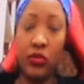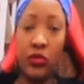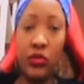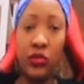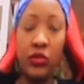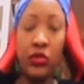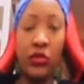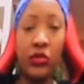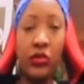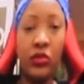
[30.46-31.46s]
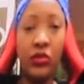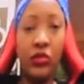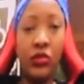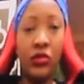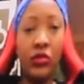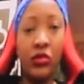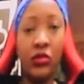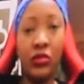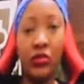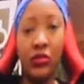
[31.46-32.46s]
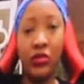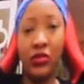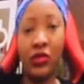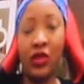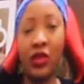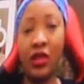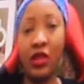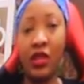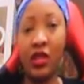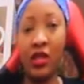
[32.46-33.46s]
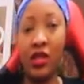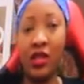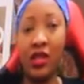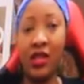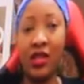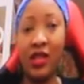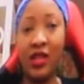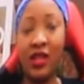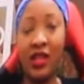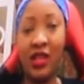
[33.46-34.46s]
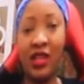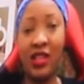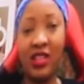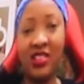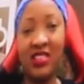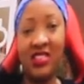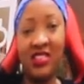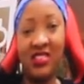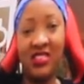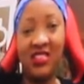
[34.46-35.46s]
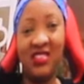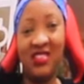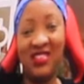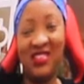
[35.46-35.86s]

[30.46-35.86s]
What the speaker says: No words are spoken by the person on screen.